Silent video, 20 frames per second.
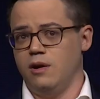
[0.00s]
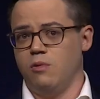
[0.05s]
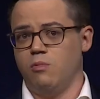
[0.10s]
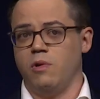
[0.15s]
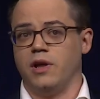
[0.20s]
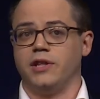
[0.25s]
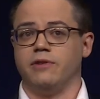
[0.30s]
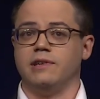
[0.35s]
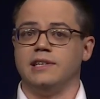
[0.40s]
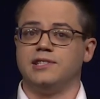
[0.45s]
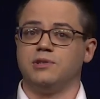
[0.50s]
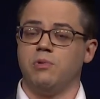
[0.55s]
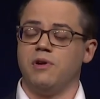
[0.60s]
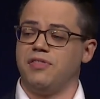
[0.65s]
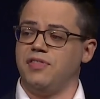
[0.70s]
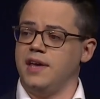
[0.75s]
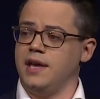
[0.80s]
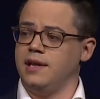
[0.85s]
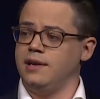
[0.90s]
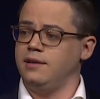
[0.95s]
whether it's
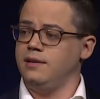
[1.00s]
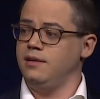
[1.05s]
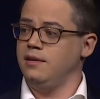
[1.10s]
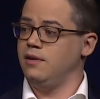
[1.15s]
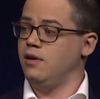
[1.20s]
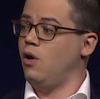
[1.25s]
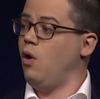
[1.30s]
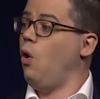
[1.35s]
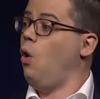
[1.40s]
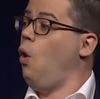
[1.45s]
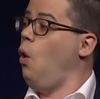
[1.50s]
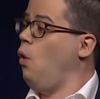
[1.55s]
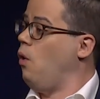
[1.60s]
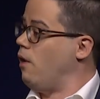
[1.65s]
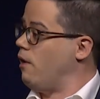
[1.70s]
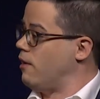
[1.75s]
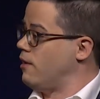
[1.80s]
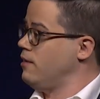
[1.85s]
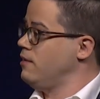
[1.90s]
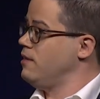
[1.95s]
within
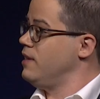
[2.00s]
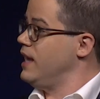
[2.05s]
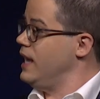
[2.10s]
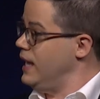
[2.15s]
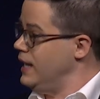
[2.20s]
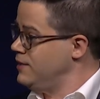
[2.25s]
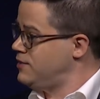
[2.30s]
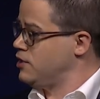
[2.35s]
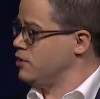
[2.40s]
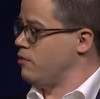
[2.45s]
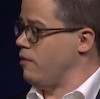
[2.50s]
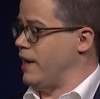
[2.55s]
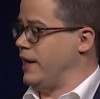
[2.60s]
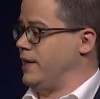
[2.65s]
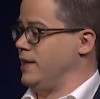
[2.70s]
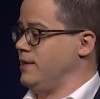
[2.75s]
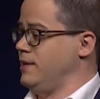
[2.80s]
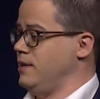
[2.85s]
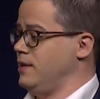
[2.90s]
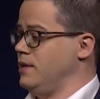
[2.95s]
or
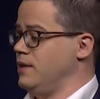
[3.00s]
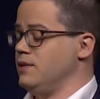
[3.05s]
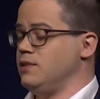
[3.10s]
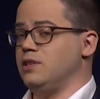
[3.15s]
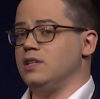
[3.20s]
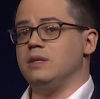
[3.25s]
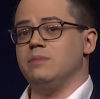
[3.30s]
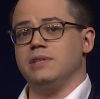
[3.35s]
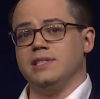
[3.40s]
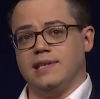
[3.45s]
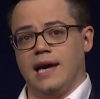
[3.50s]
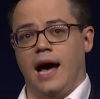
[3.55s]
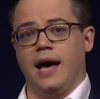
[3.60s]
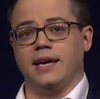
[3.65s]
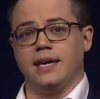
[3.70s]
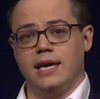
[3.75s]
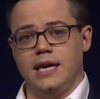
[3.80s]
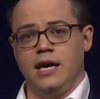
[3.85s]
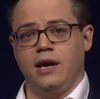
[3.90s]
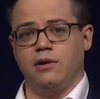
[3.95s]
integrated to the
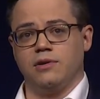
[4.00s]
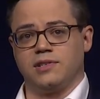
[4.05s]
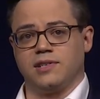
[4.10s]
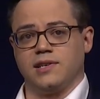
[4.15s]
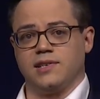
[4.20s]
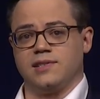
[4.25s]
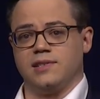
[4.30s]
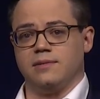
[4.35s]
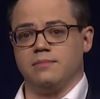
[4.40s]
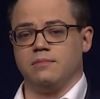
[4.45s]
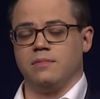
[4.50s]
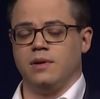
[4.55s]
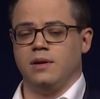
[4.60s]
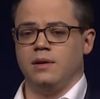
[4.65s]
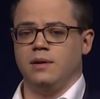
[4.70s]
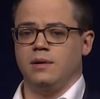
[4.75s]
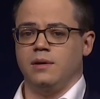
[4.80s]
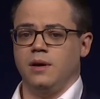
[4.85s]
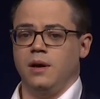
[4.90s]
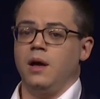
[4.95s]
Medallia ecosystem,
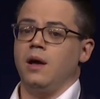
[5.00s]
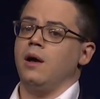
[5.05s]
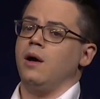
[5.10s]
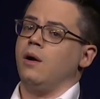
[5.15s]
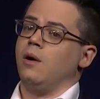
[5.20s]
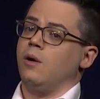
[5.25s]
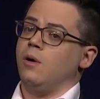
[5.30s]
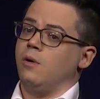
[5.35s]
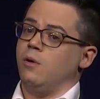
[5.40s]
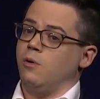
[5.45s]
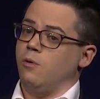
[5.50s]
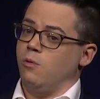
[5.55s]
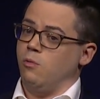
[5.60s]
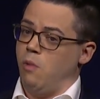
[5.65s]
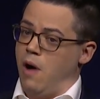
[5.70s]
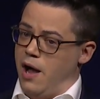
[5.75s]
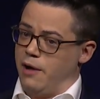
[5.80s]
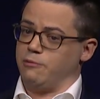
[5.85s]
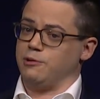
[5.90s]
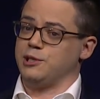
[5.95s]

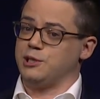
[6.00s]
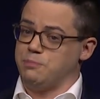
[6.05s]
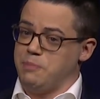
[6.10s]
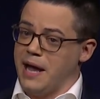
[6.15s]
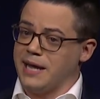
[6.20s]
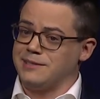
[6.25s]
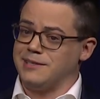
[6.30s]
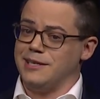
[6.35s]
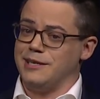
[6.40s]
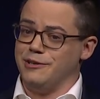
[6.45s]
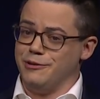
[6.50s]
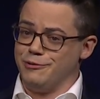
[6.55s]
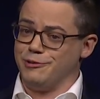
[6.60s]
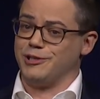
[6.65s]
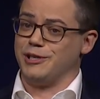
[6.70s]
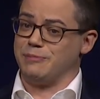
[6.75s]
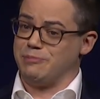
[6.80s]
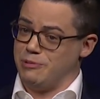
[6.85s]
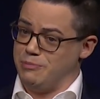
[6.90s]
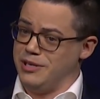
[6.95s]
while respecting
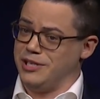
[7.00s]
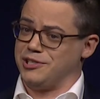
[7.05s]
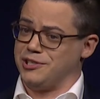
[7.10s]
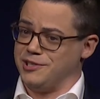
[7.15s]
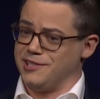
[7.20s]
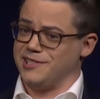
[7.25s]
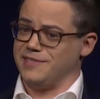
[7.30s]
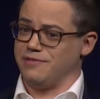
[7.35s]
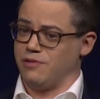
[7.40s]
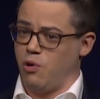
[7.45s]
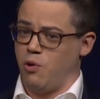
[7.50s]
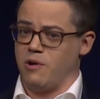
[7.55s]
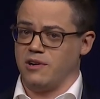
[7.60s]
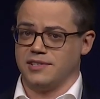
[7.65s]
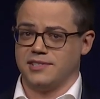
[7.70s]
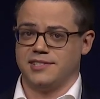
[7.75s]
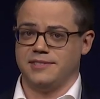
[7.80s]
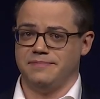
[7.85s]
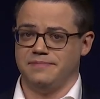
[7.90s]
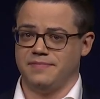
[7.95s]
user permissions, of
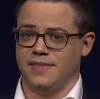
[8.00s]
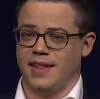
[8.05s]
course.